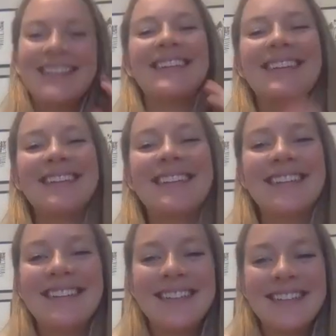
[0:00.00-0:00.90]

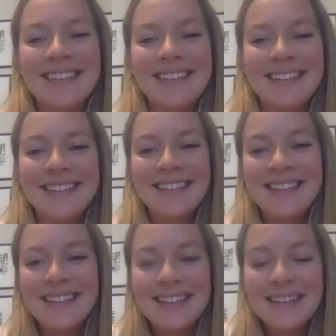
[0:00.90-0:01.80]

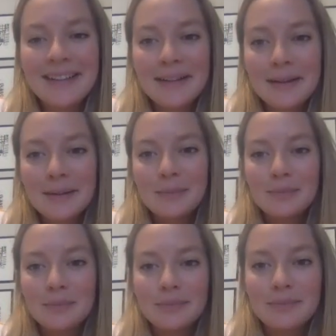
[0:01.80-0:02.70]

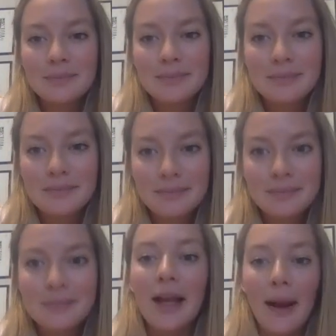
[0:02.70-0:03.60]
No words are spoken by the person on screen.